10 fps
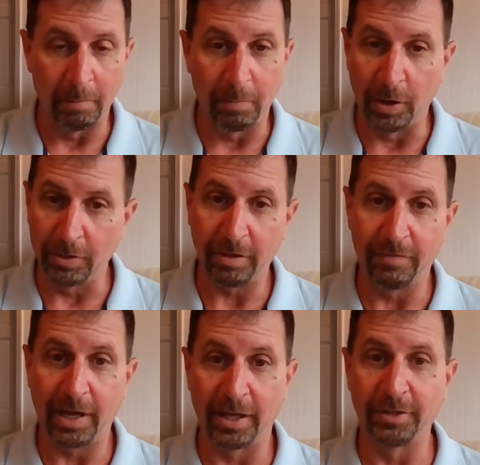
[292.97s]
Both
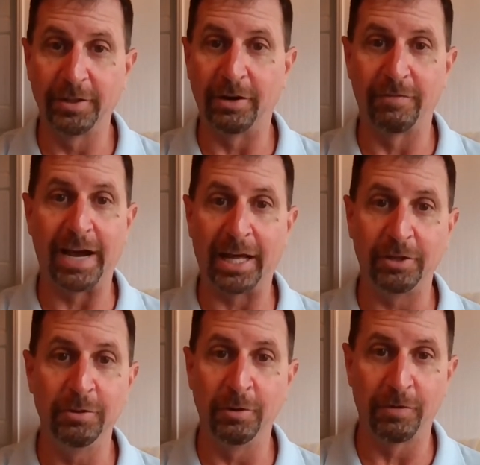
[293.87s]
have held their
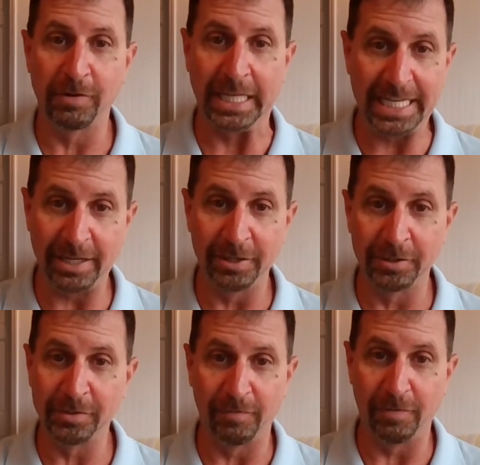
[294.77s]
value over the
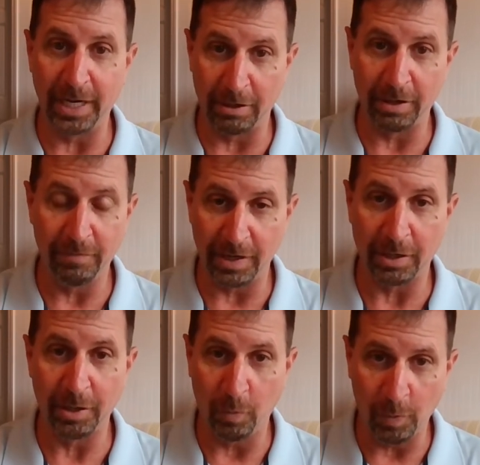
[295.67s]
years very,
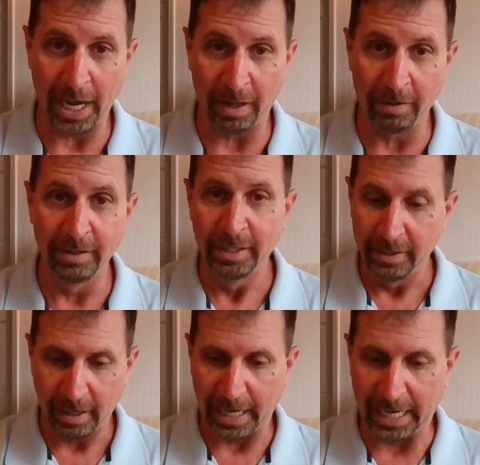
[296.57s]
very well.
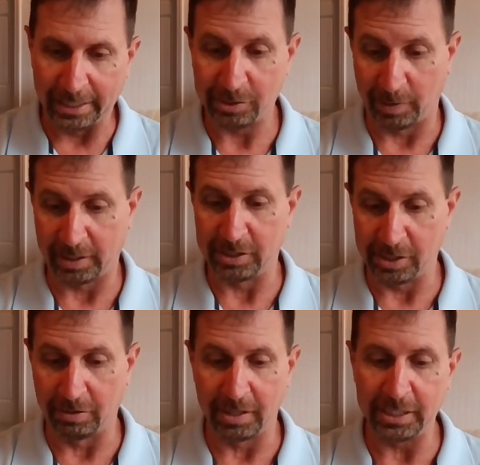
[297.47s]
So I
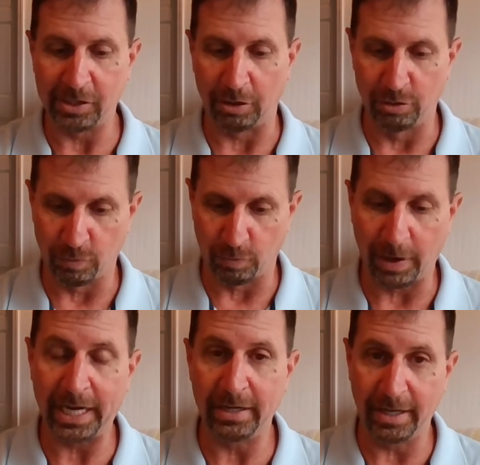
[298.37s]
consider these a
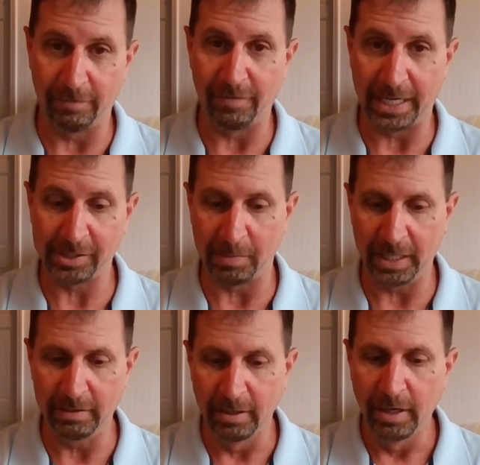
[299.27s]
great
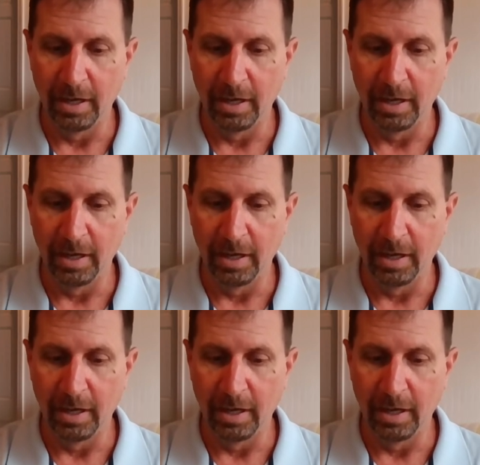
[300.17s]
investment.